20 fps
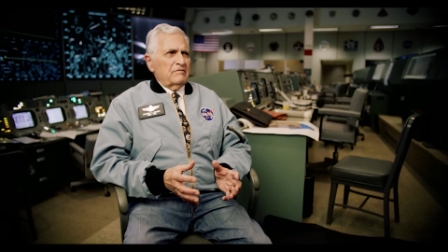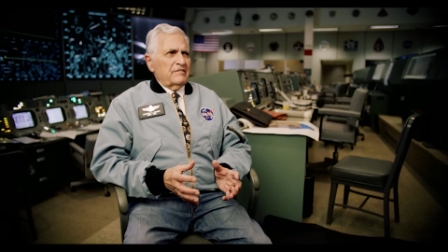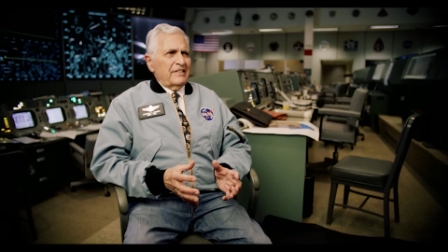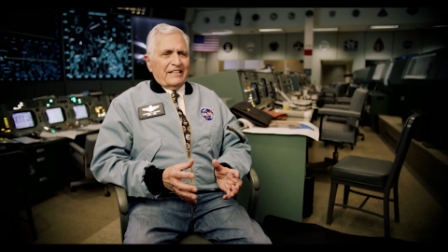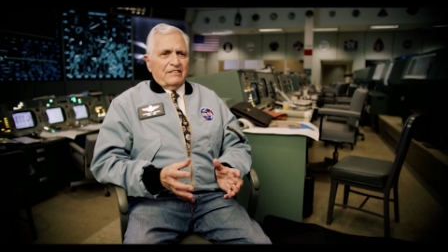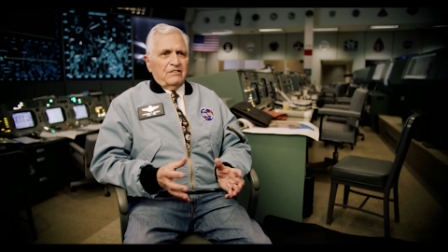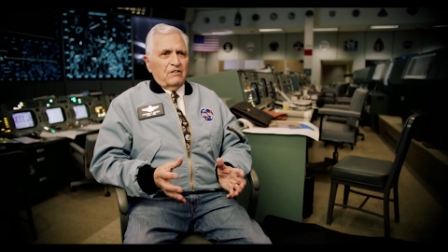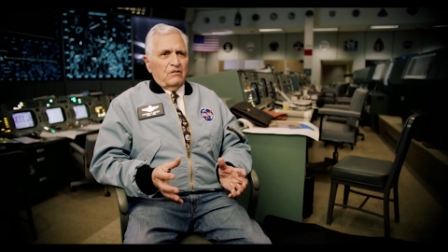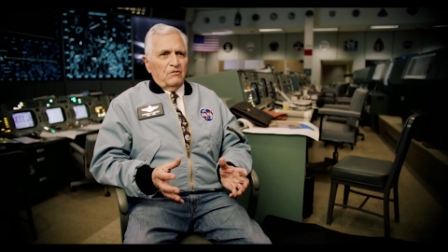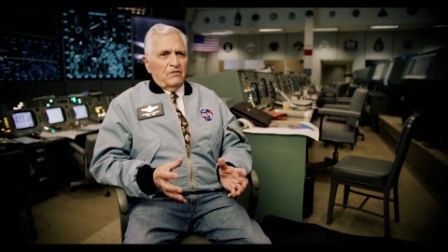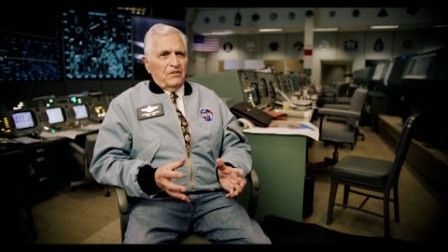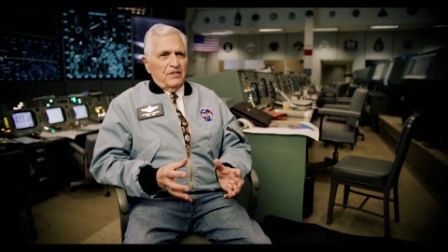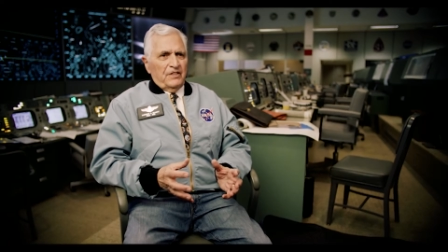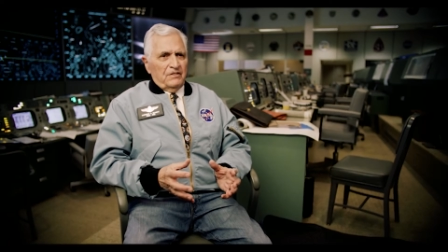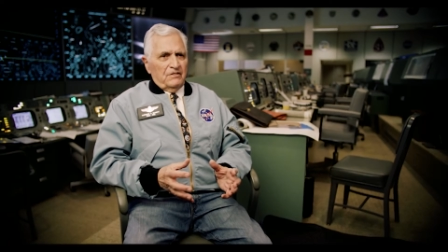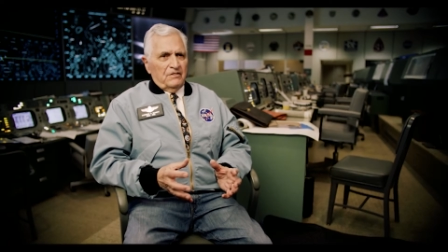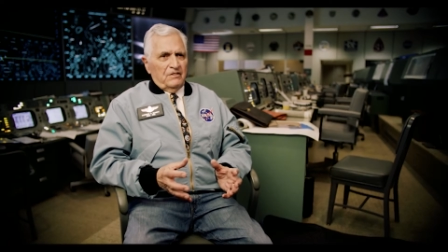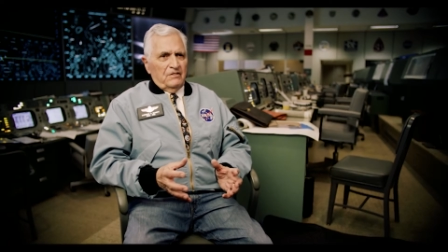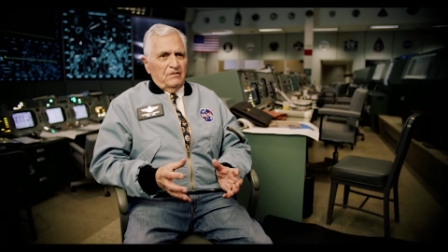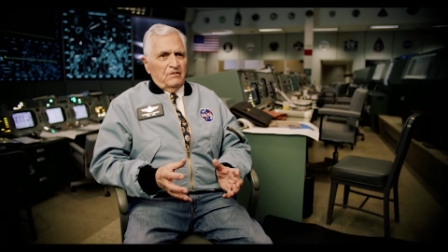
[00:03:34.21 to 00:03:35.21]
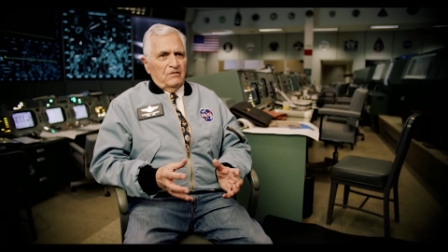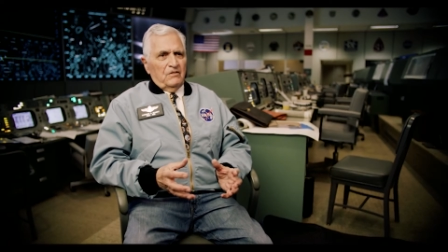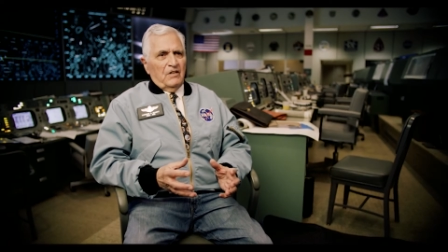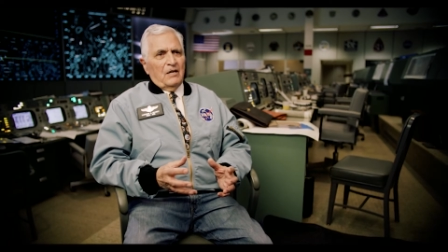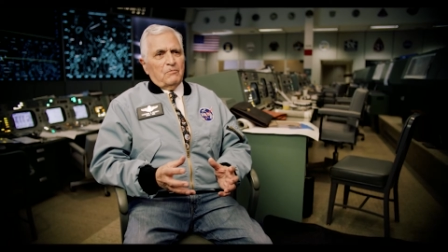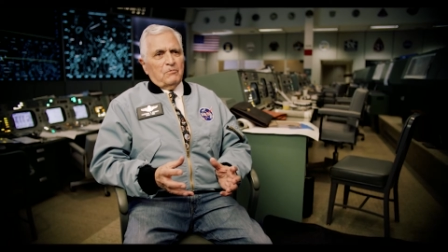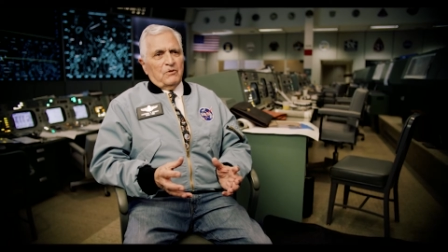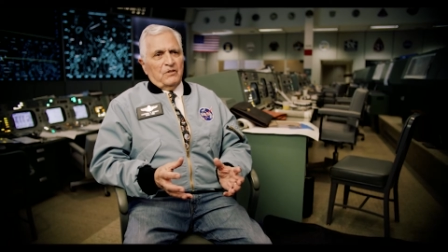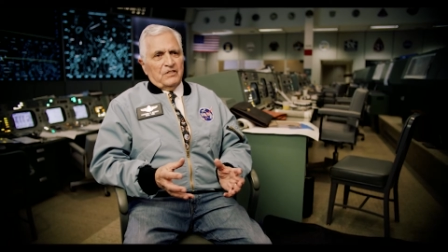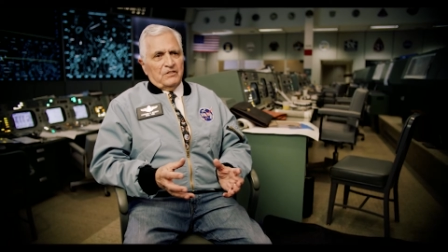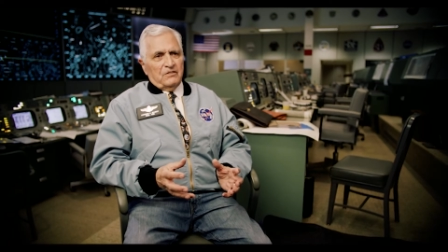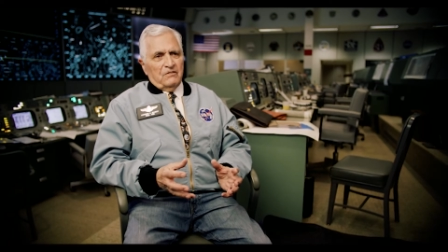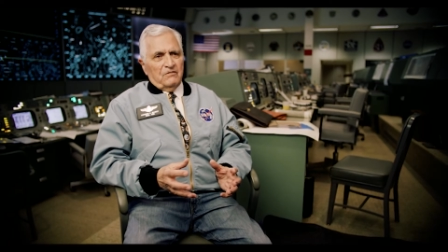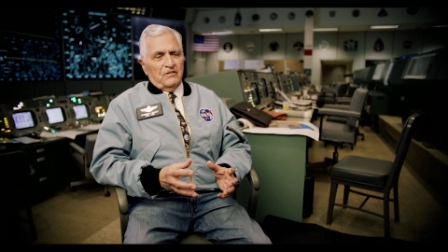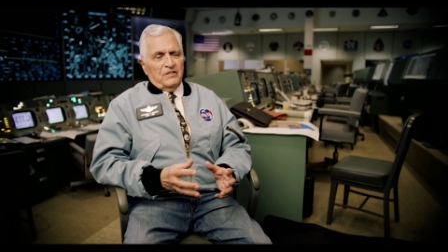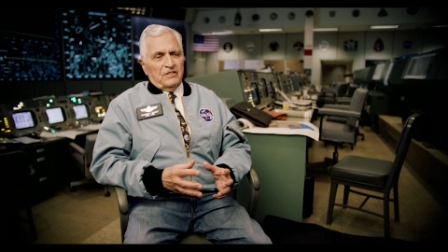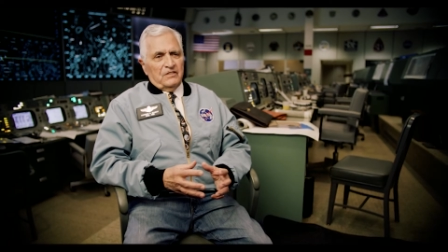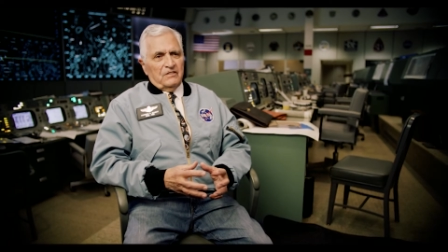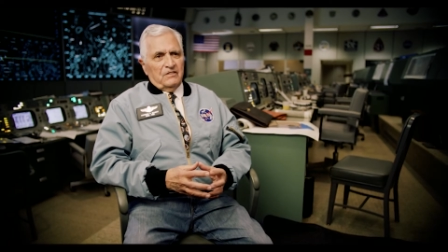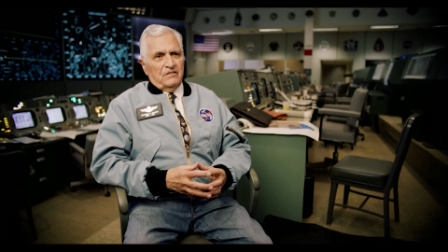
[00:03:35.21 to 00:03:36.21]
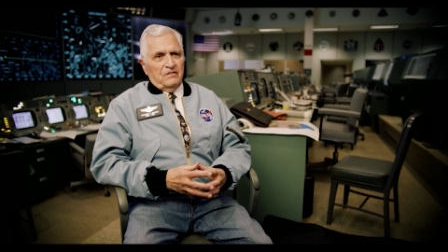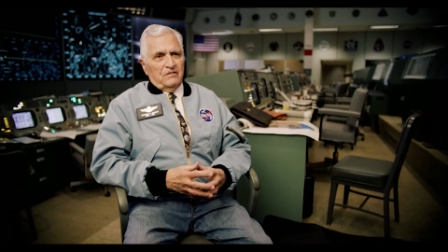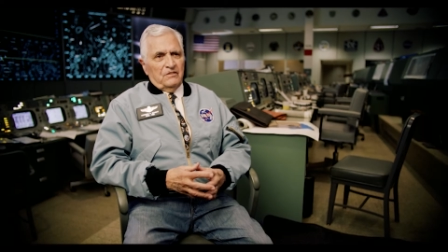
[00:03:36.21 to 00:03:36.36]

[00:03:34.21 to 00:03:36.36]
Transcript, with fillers: technical things to do, operational things to